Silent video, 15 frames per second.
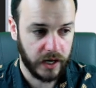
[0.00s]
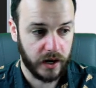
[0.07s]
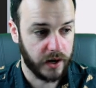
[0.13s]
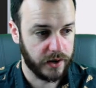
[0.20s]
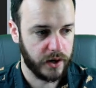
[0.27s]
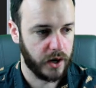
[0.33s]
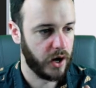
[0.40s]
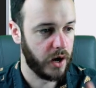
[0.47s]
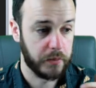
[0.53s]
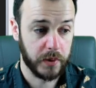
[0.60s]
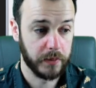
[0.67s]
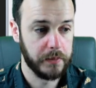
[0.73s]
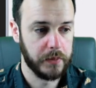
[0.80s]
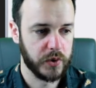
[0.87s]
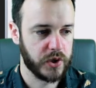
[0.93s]
yeah, I don't know.
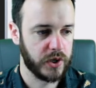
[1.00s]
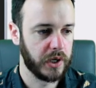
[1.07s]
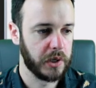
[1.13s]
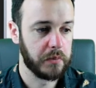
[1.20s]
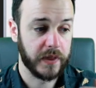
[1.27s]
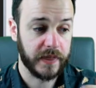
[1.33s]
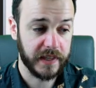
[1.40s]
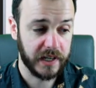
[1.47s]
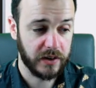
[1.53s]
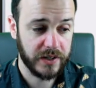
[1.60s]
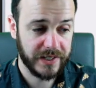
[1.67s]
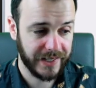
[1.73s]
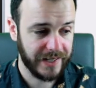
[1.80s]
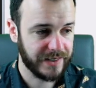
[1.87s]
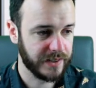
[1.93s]
I'm probably butchering it. But
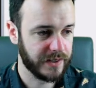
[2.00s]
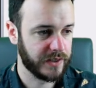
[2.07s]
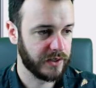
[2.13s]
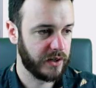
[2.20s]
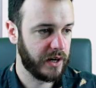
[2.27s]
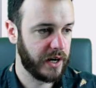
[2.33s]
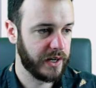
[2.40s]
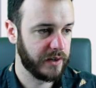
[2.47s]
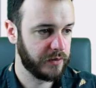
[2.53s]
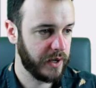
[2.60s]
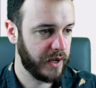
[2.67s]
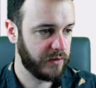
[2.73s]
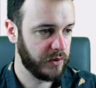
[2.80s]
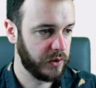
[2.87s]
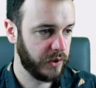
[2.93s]
they're a decent side.
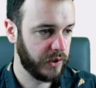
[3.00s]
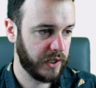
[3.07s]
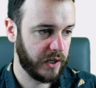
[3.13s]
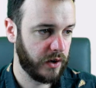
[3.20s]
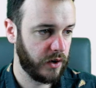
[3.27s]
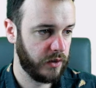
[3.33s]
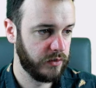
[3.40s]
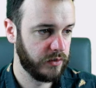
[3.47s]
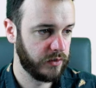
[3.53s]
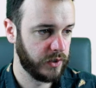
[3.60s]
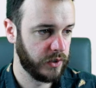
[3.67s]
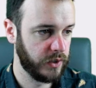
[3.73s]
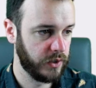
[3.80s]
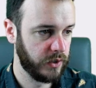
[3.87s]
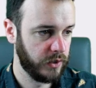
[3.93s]
If we have a look at their
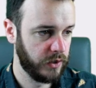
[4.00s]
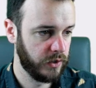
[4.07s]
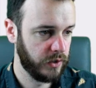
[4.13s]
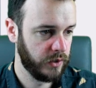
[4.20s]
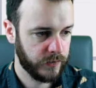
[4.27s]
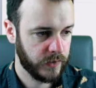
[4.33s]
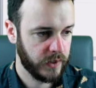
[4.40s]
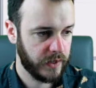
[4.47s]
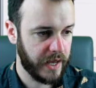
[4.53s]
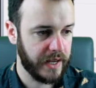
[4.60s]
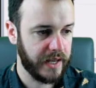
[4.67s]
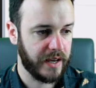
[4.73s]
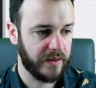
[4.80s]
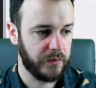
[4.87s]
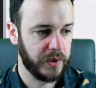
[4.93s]
overview,
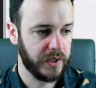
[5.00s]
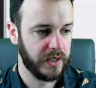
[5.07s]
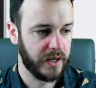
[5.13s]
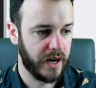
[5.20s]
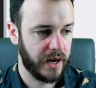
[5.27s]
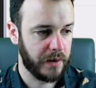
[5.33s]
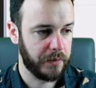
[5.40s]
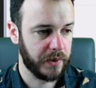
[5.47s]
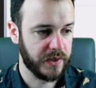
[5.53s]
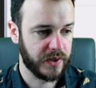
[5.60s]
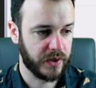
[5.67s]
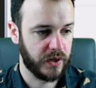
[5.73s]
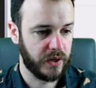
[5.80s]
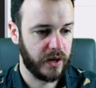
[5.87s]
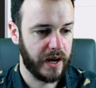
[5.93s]
they have been up
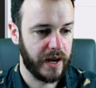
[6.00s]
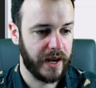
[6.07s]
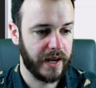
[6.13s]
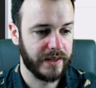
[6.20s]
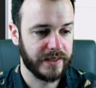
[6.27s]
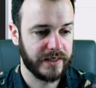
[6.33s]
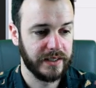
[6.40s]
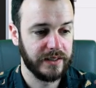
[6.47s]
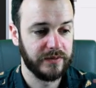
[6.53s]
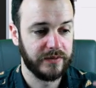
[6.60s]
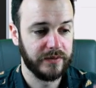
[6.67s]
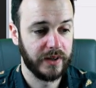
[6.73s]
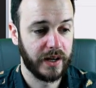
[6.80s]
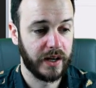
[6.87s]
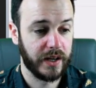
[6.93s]
as high as
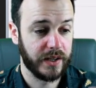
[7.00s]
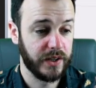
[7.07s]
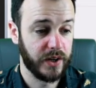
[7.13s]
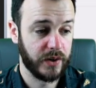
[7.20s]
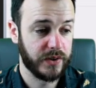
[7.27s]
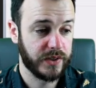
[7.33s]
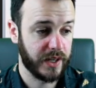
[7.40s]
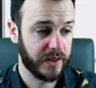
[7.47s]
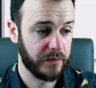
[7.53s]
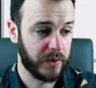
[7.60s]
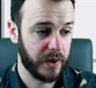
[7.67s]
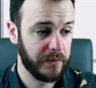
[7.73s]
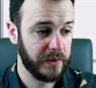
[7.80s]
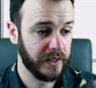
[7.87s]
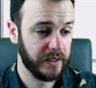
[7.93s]
the
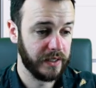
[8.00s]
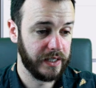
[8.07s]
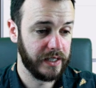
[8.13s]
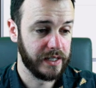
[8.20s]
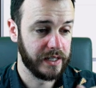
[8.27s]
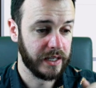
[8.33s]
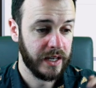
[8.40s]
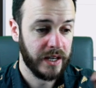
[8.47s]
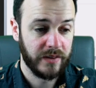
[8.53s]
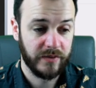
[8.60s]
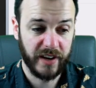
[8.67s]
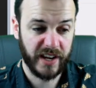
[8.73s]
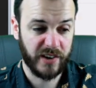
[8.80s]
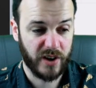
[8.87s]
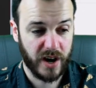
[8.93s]
Southern Premier League,
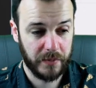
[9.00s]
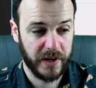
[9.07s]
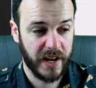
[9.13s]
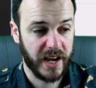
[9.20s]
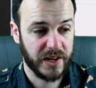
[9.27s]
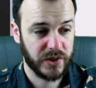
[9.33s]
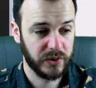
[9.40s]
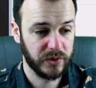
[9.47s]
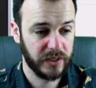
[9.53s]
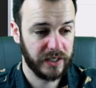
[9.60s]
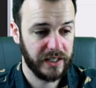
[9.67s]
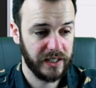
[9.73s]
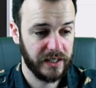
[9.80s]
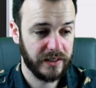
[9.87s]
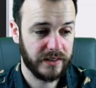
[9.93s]
Vanarama National
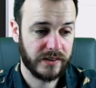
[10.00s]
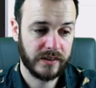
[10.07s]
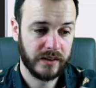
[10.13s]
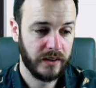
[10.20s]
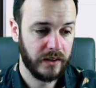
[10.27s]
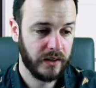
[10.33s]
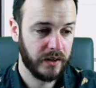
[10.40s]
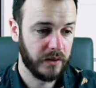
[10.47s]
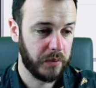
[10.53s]
Leagues,